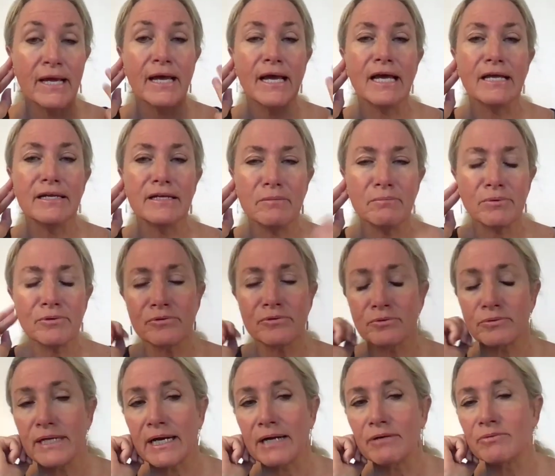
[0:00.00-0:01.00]
And number
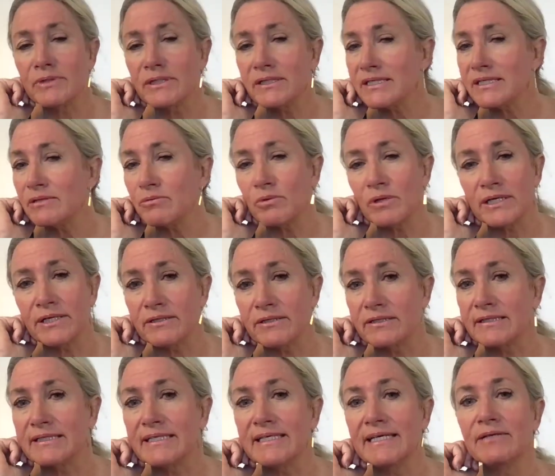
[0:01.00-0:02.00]
three, I really want you to
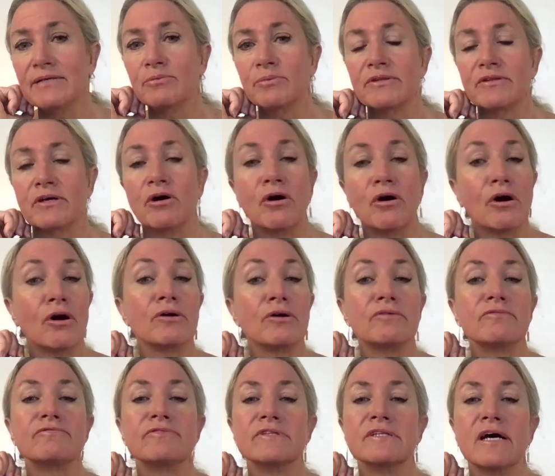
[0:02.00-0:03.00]
lead with a heart
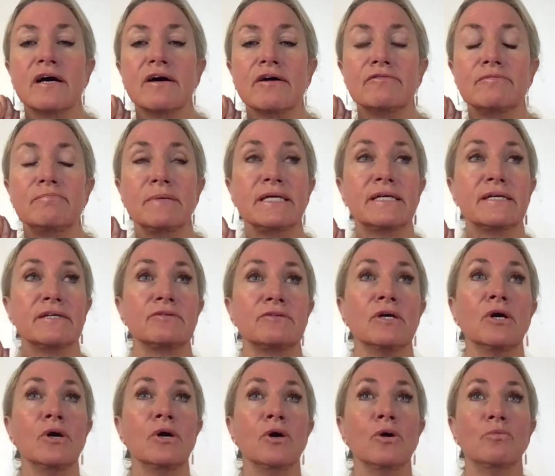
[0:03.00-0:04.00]
of love, because
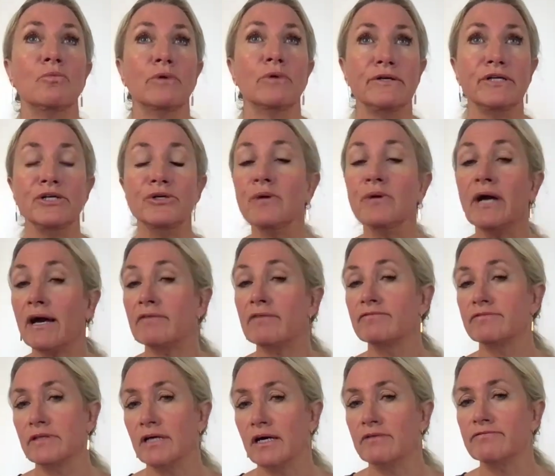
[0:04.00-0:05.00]
when you have
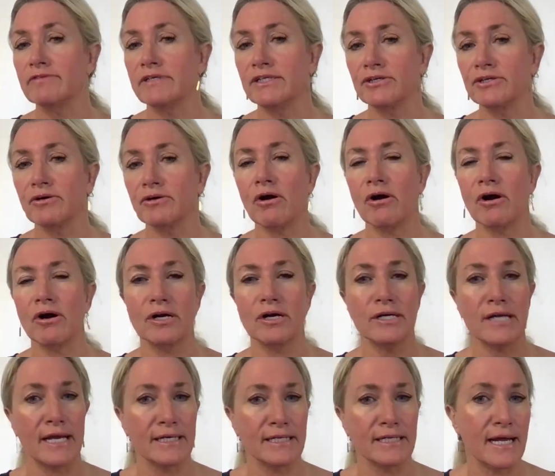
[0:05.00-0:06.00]
love in your heart
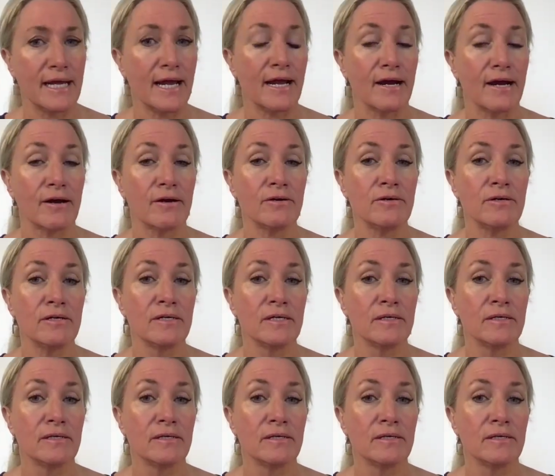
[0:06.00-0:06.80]
and care,